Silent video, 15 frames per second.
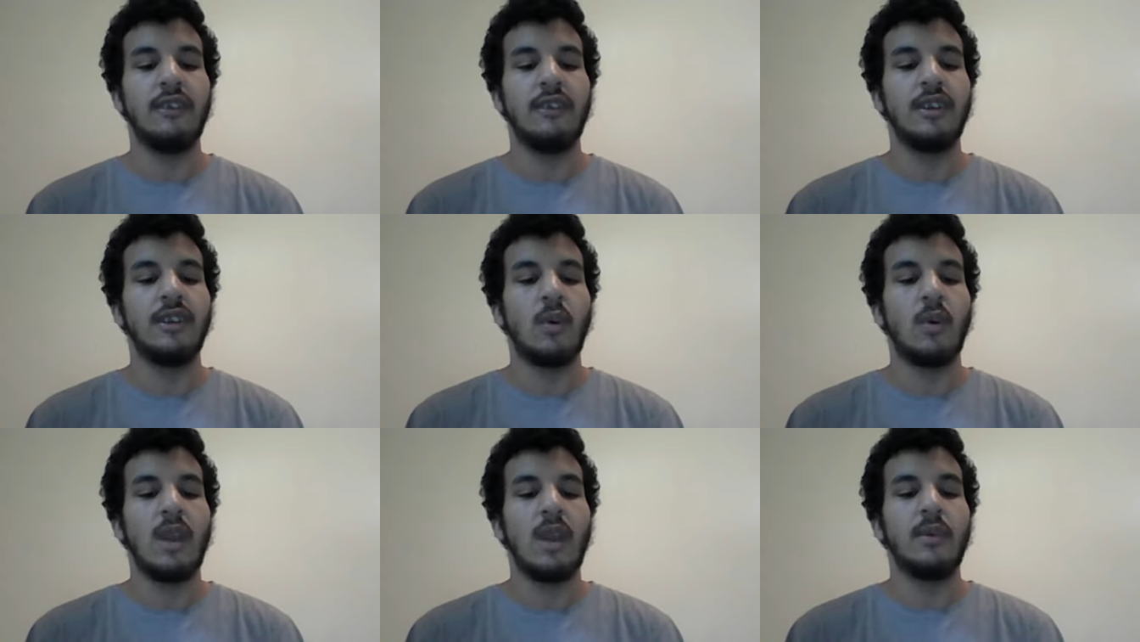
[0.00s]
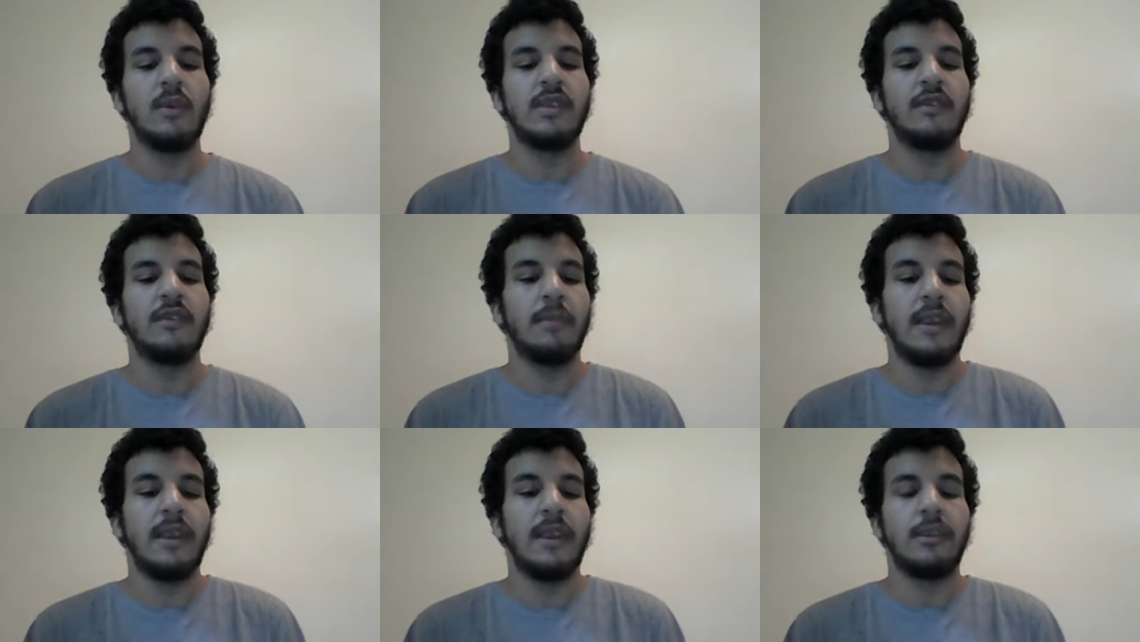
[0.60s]
really know why it was
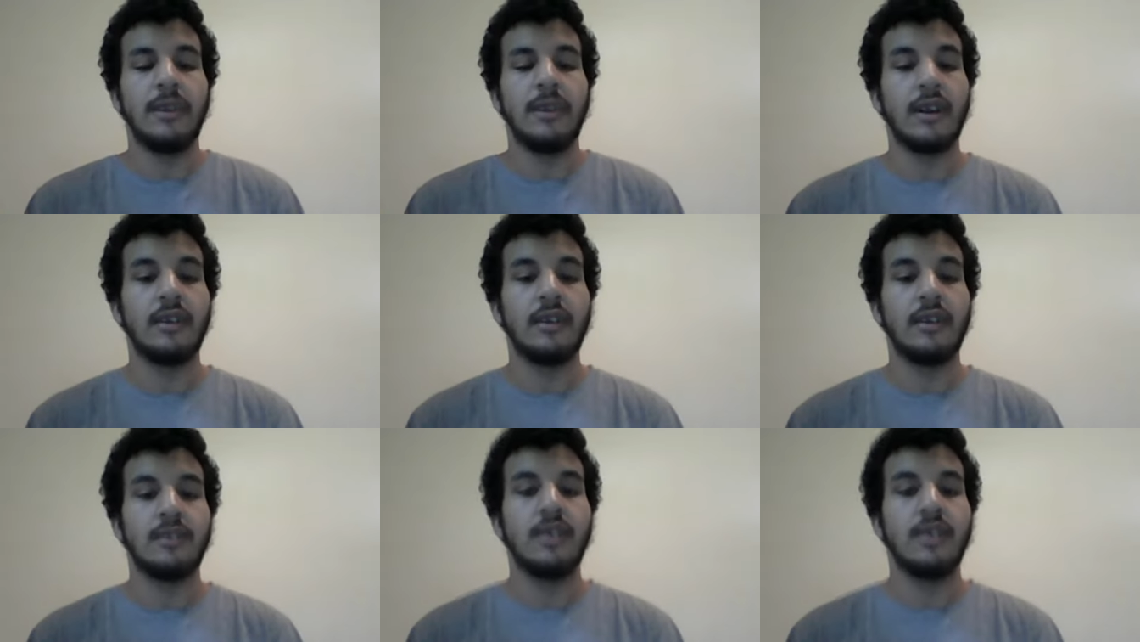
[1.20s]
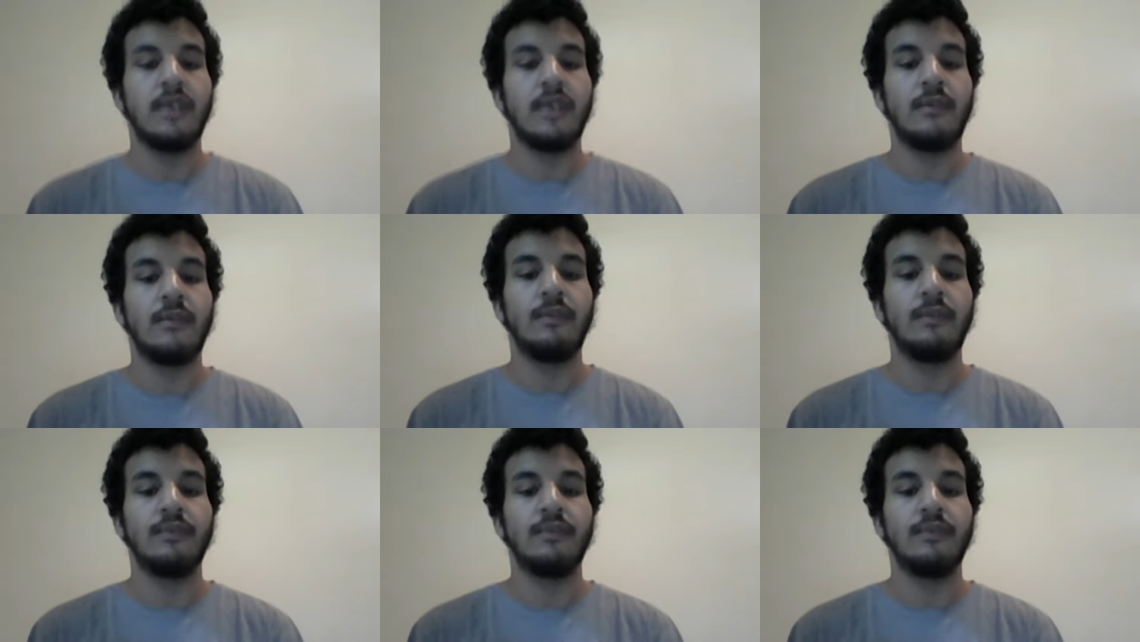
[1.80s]
even made, to be honest, I've